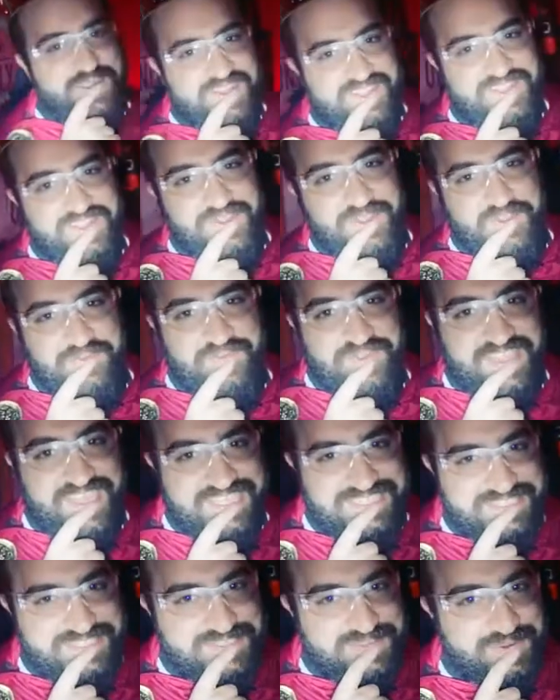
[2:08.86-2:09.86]
part of the
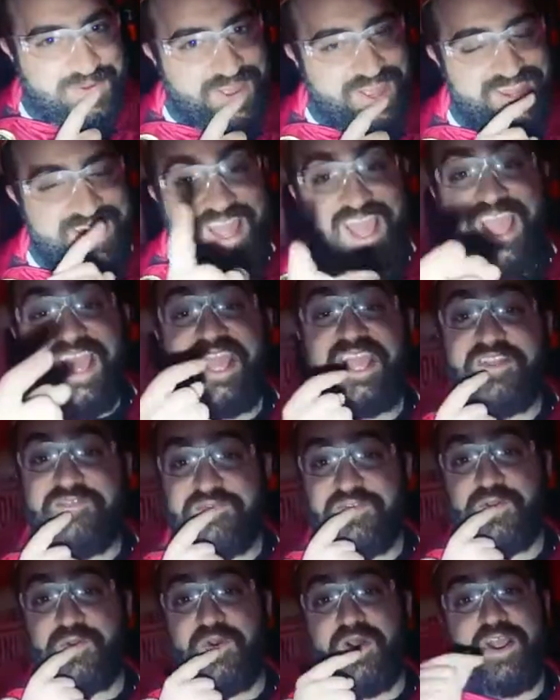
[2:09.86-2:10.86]
notification squad?
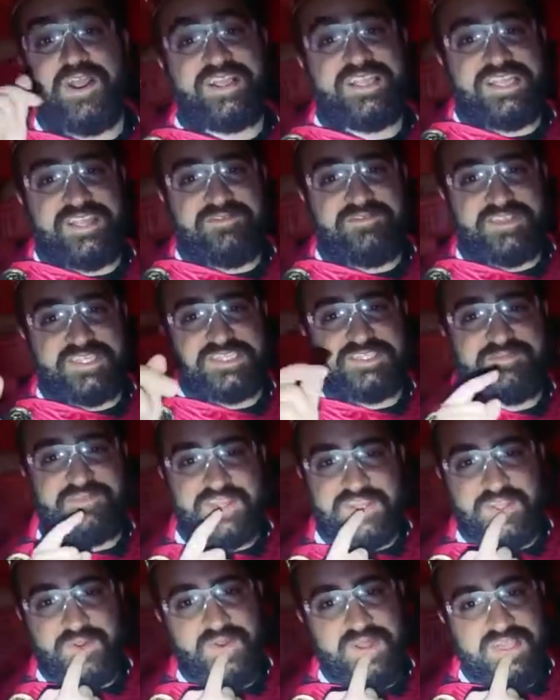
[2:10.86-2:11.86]
If you are, give this
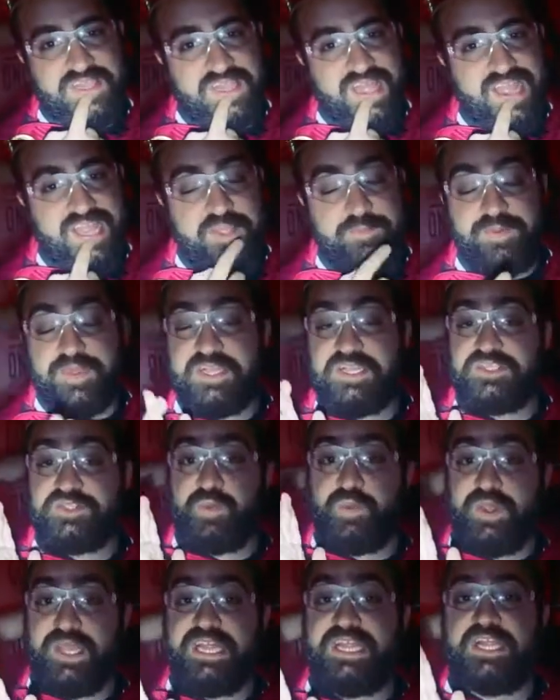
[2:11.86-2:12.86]
video a like
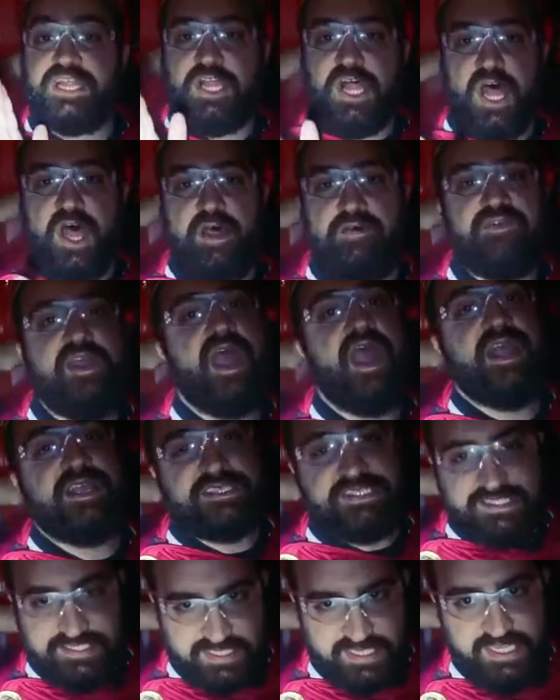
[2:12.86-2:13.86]
because we love
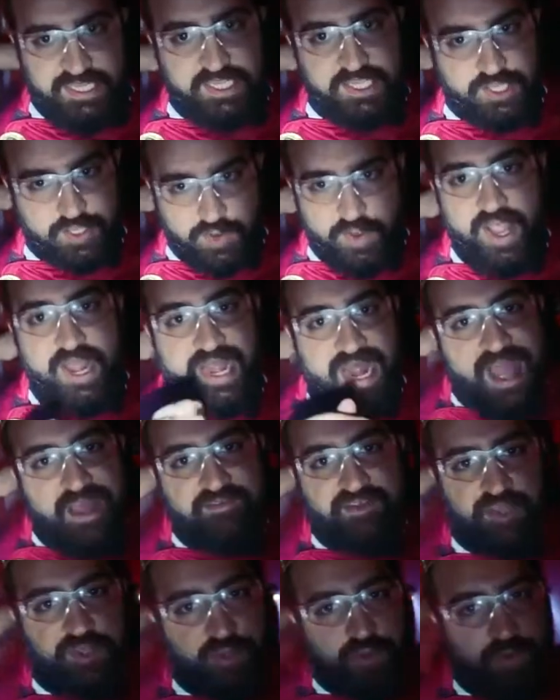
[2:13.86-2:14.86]
seeing you and
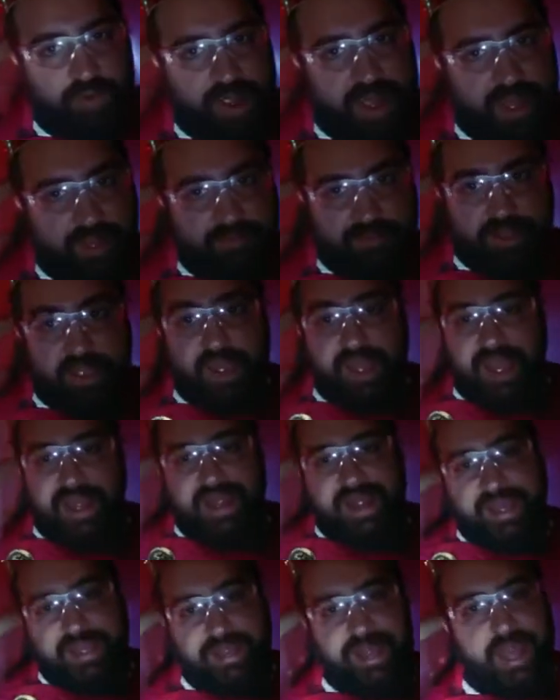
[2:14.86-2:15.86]
having you around
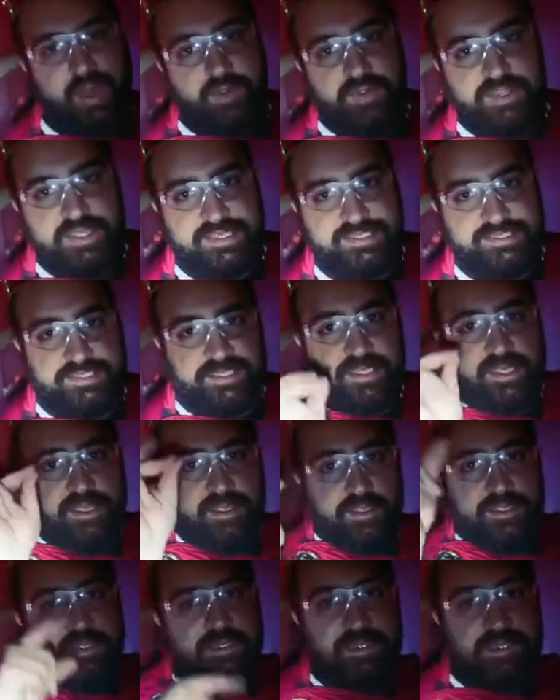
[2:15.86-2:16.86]
and hanging out with us.
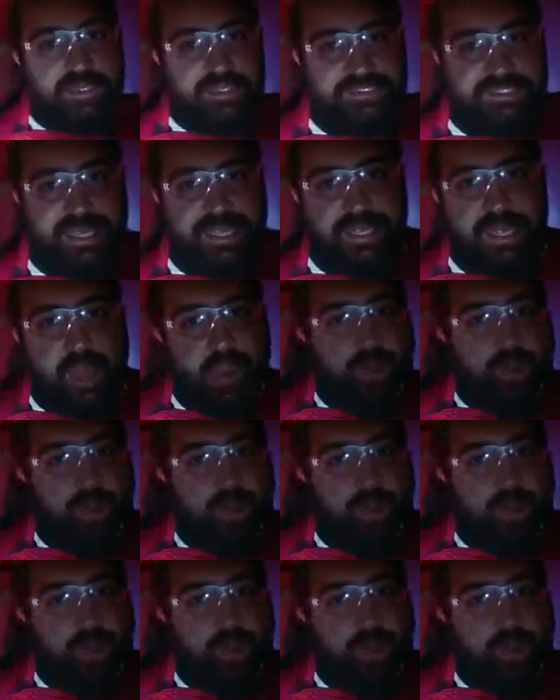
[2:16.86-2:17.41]
Let's get